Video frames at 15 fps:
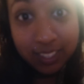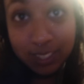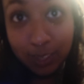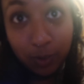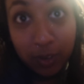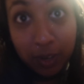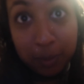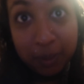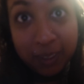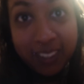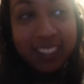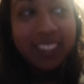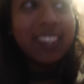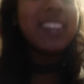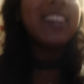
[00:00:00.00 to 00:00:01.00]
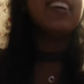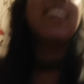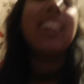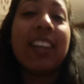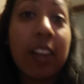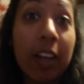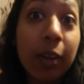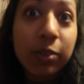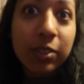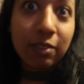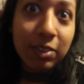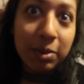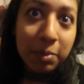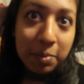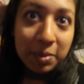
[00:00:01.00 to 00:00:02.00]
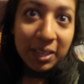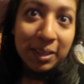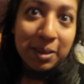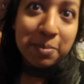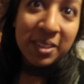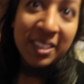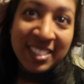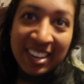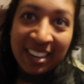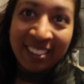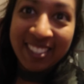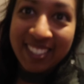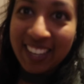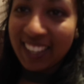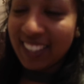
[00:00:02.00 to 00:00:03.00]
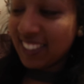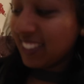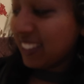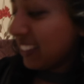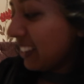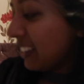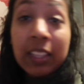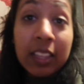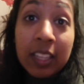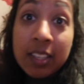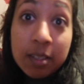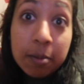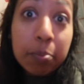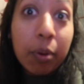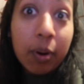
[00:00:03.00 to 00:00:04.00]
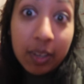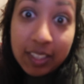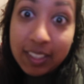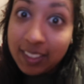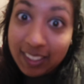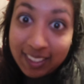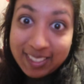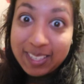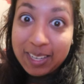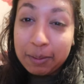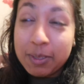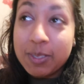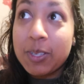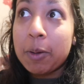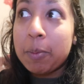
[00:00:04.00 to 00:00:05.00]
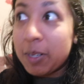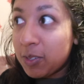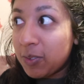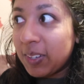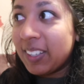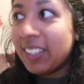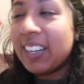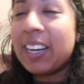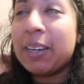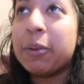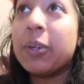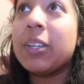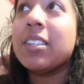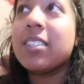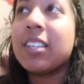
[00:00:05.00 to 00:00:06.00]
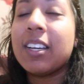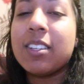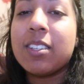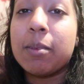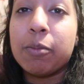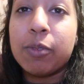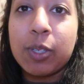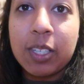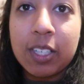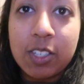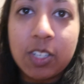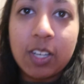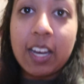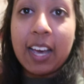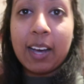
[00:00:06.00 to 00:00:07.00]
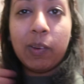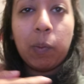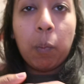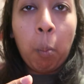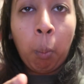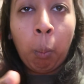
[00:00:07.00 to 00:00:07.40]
He's incredible. I also haven't done my makeup. It's downstairs. And then Pride yesterday was so much fun. I will insert some footage now.